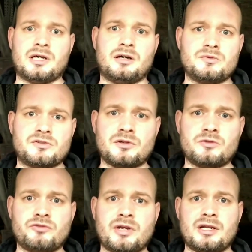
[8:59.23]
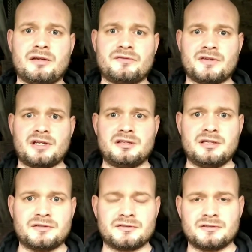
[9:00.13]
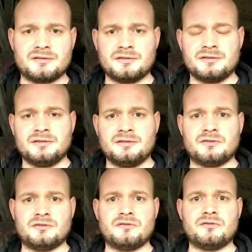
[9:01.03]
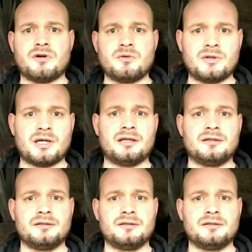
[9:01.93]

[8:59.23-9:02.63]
I was a sole trader for 10 years. There's nothing wrong with that.